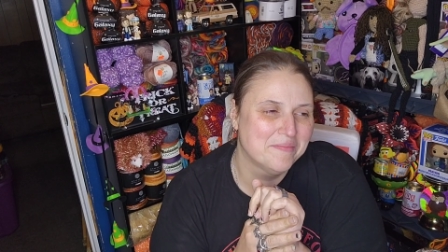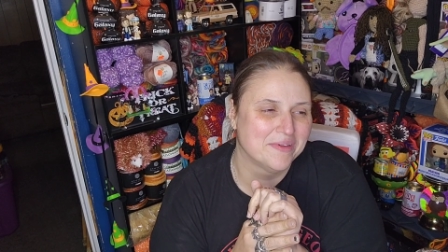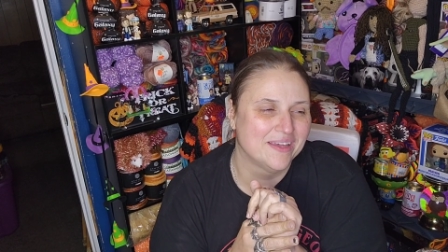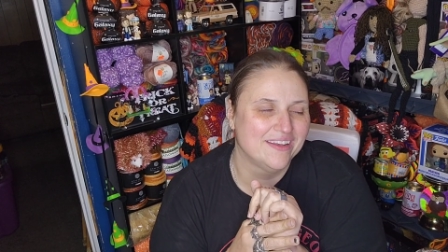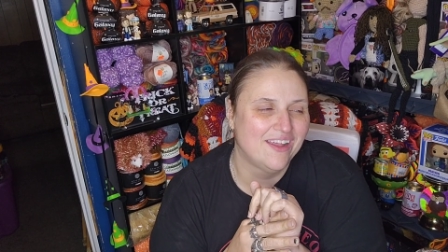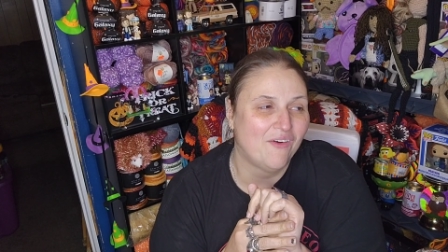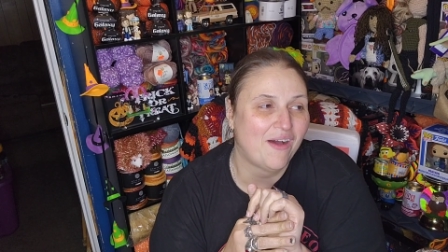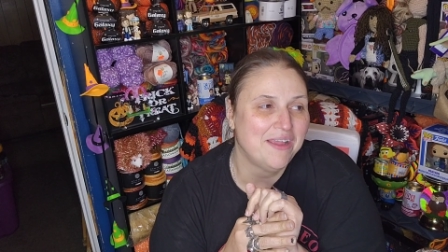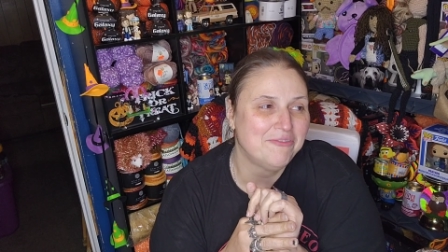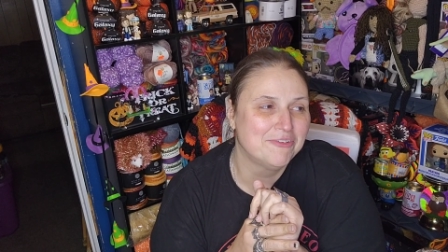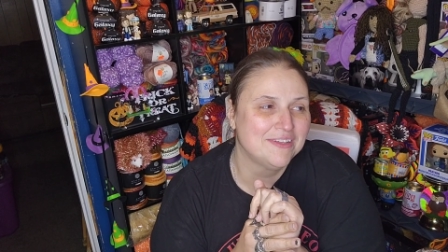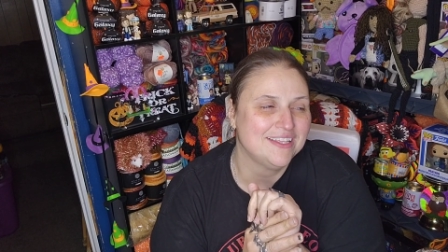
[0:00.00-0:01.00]
but no, I
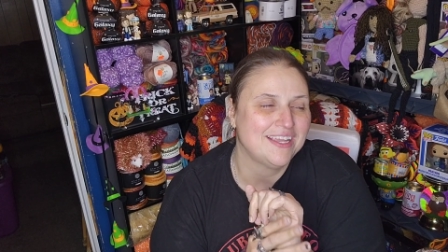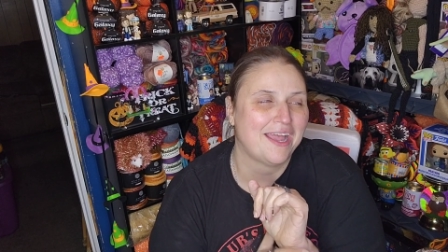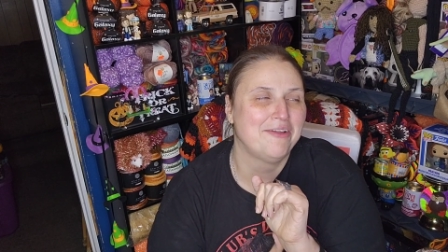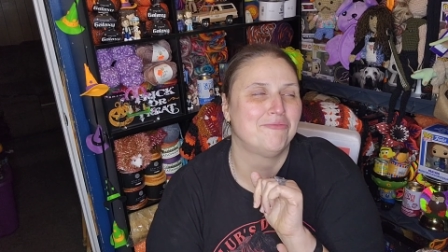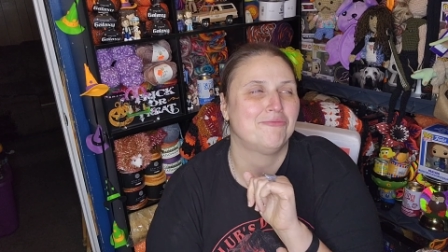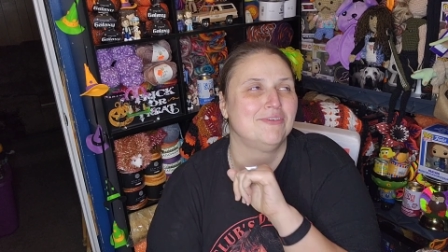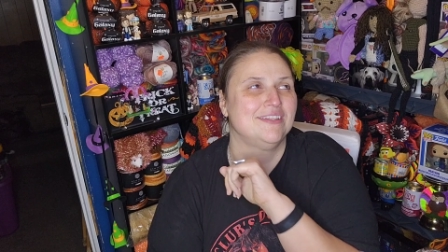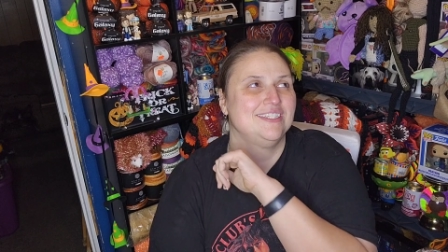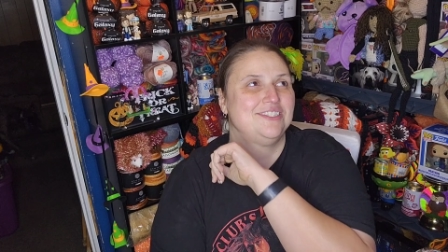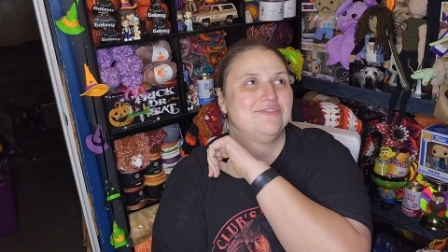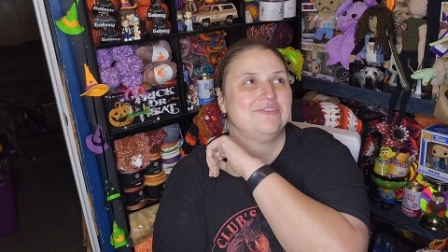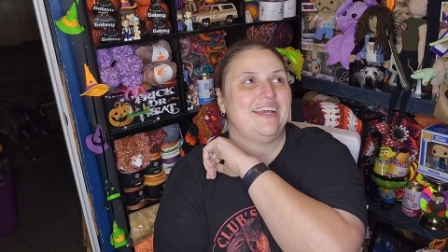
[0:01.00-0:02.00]
really, I really
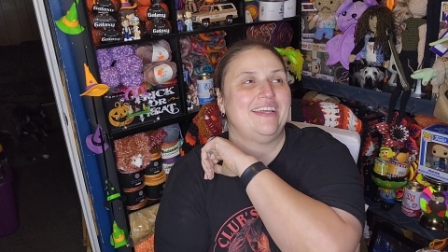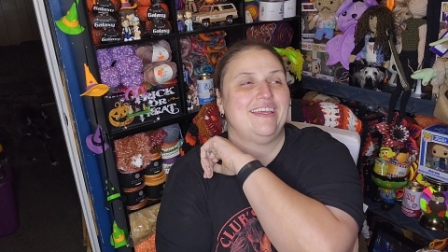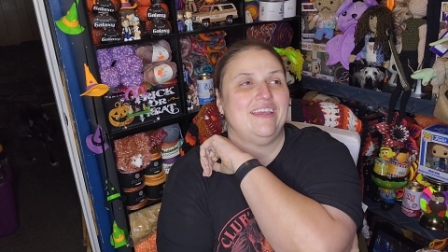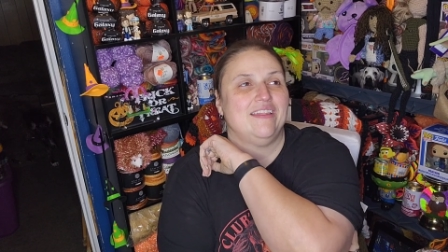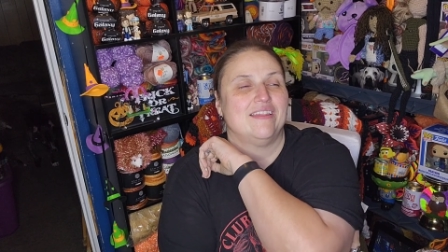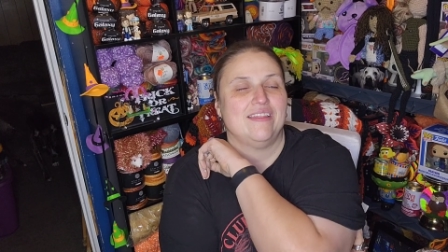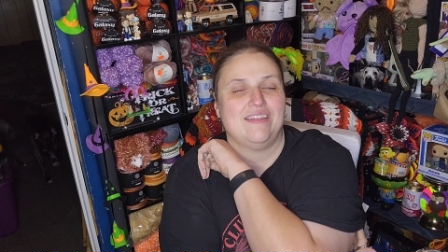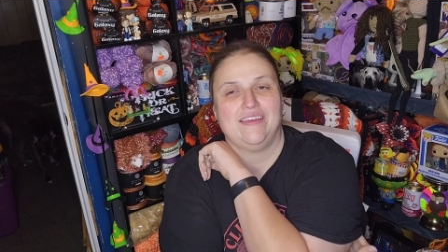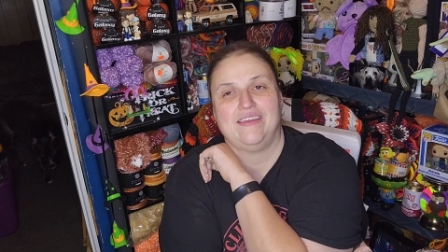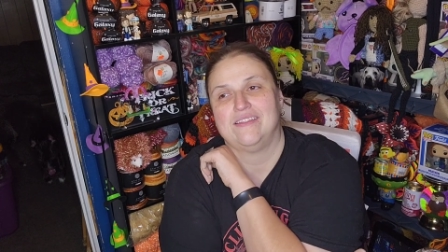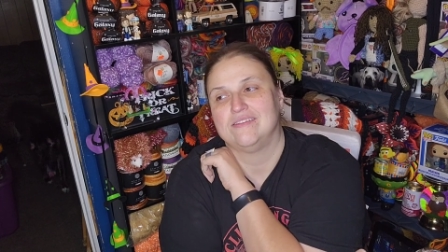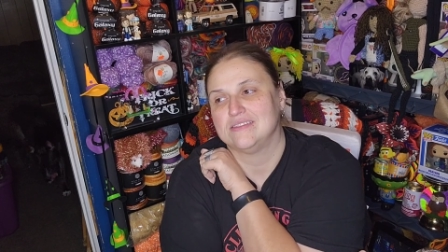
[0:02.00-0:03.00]
do like Keith. I
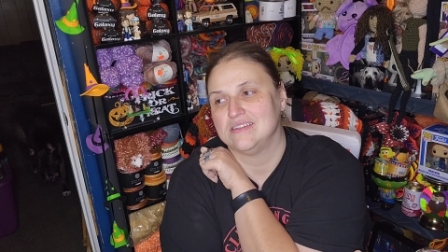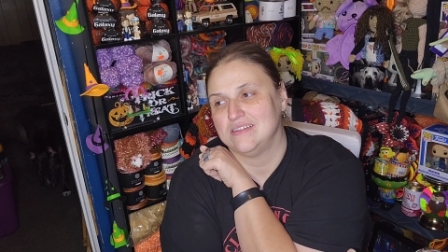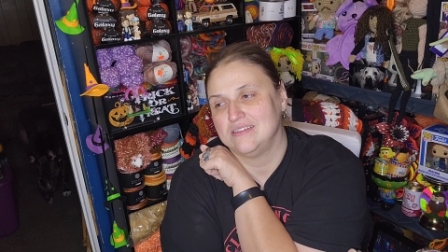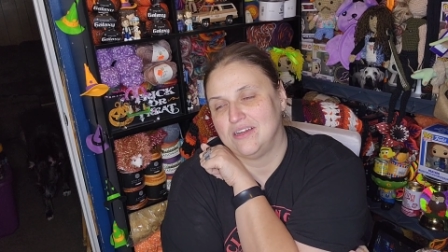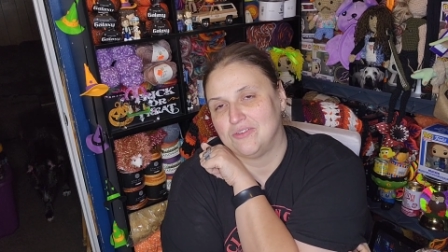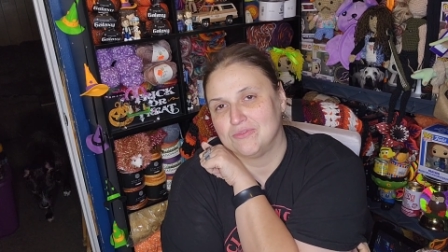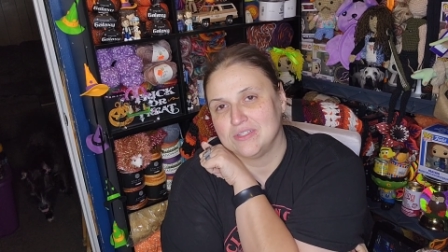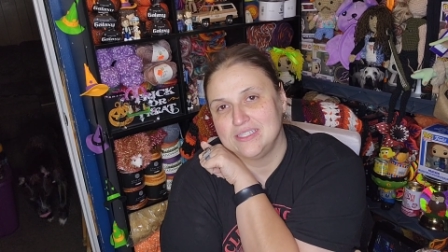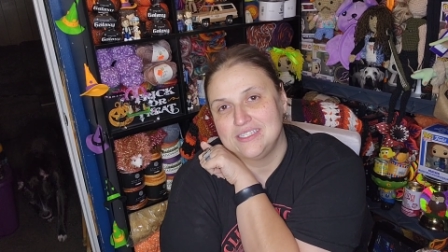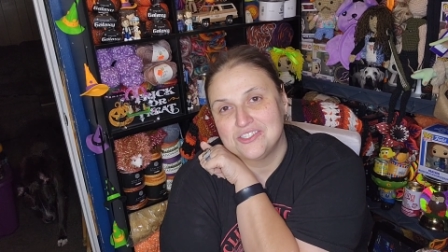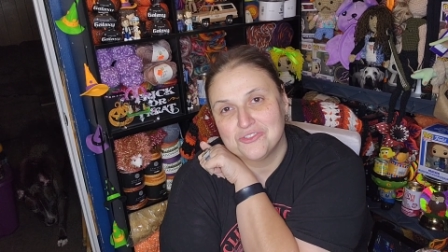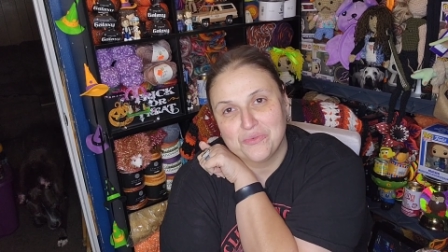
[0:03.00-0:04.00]
think there's a, a really
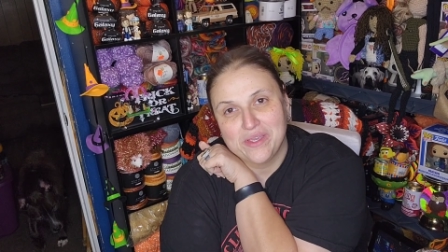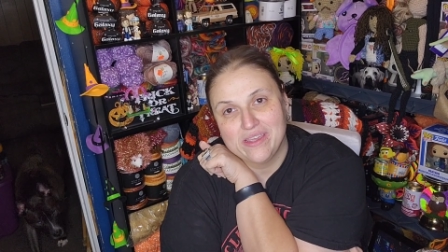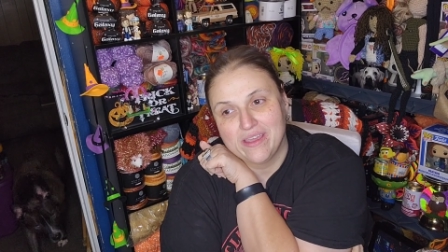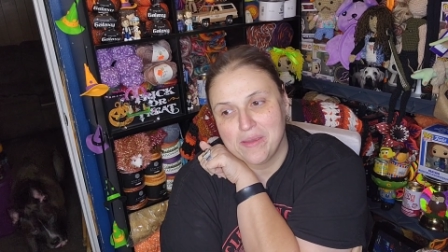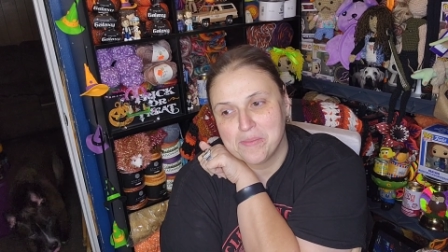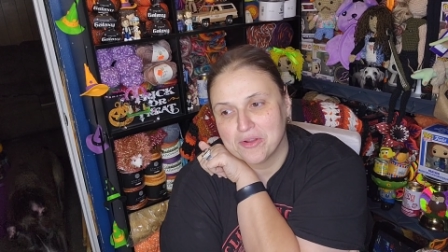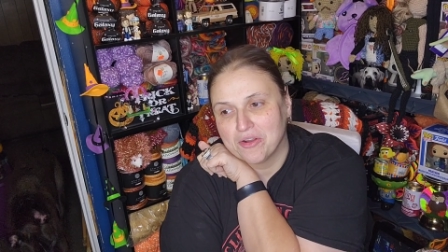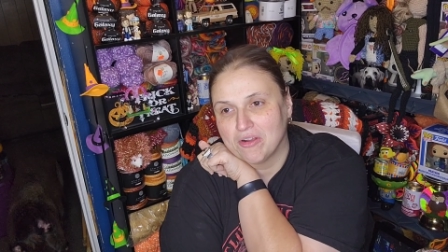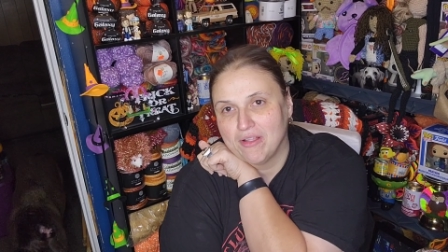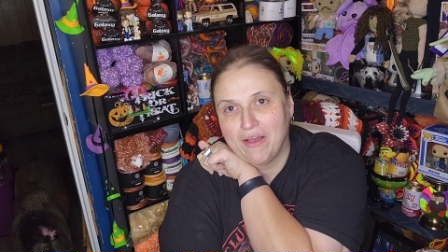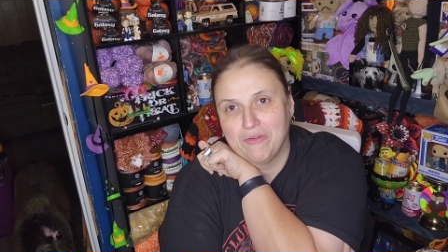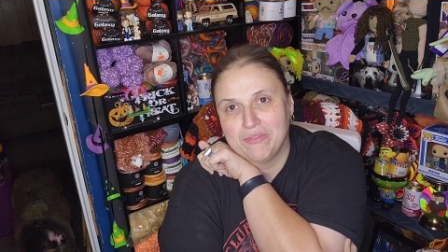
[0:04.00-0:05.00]
sweet gamer
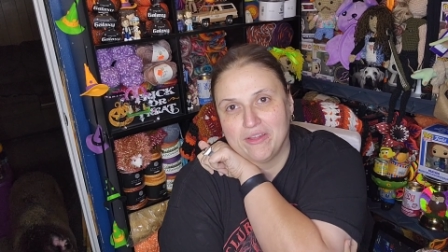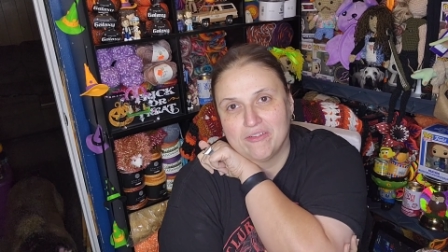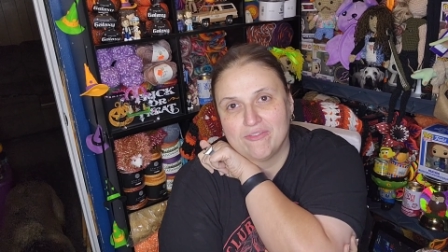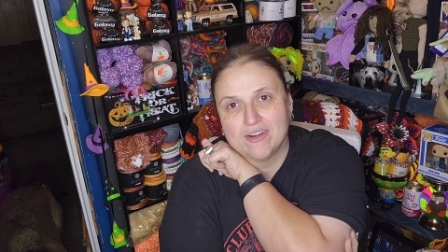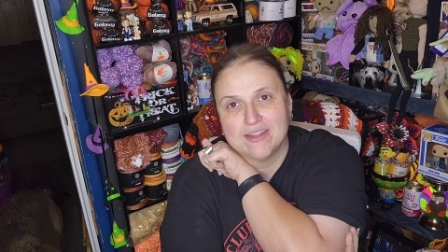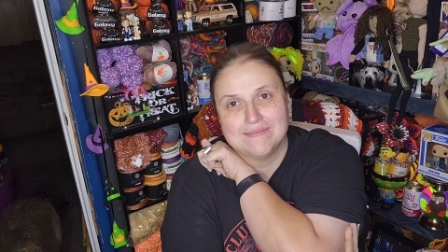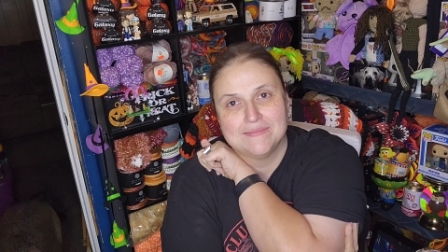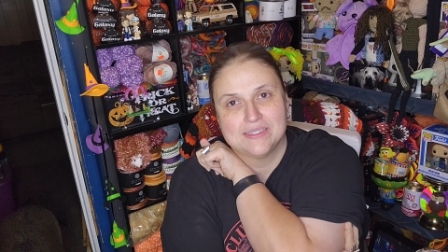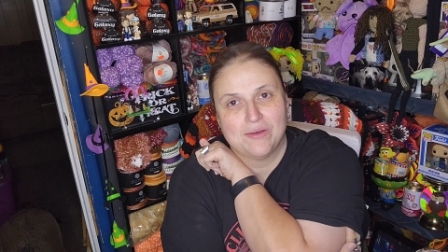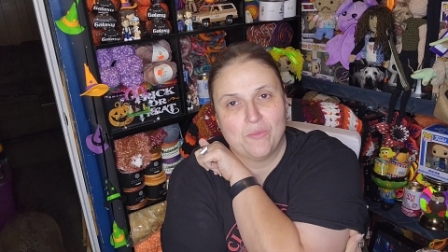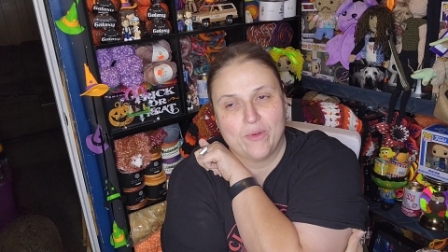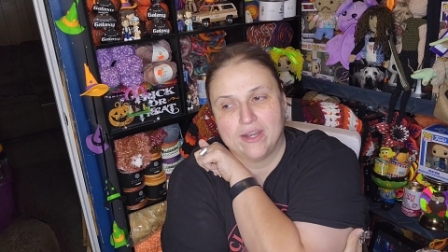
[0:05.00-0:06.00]
girl out there for him
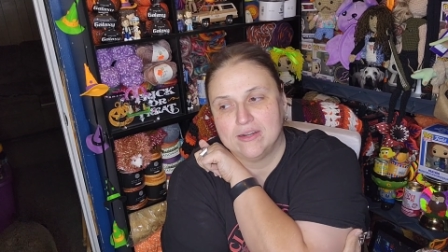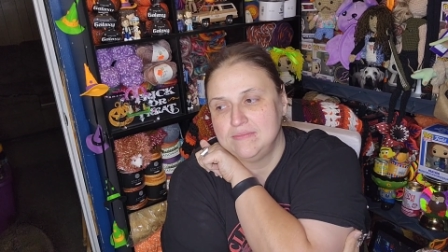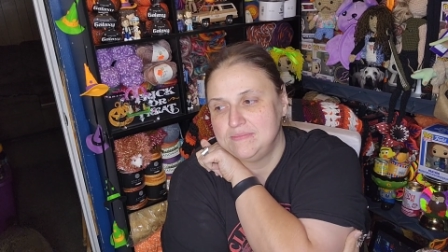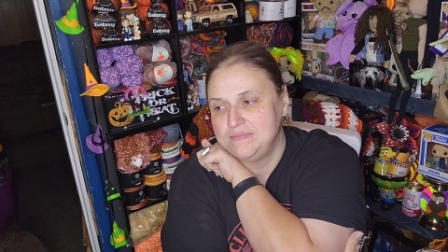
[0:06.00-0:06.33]
somewhere.